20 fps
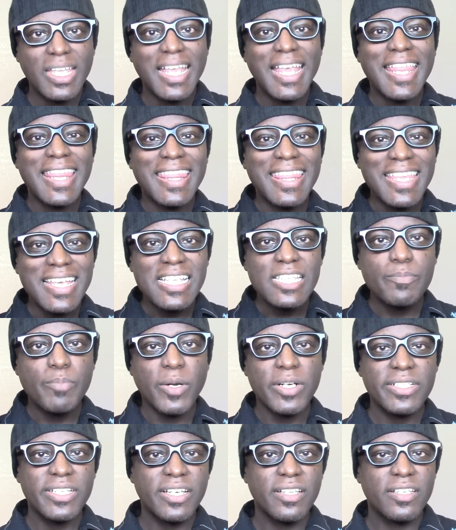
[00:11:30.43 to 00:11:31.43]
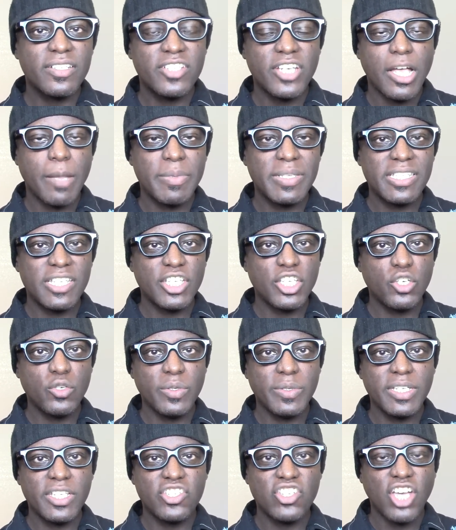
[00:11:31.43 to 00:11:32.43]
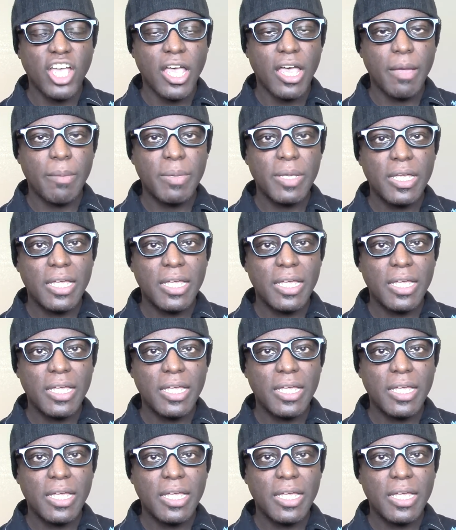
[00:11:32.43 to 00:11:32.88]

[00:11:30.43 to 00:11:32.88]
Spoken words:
This particular job is a union job.